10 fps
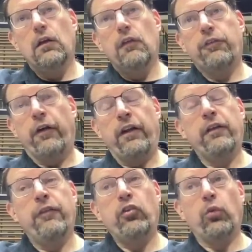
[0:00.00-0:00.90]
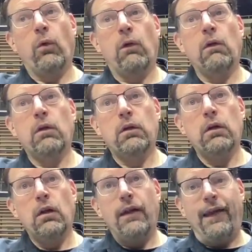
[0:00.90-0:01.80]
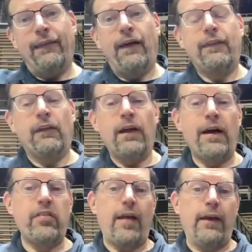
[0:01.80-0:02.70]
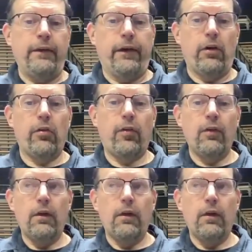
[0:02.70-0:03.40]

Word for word: for an individual in like the last 10 years?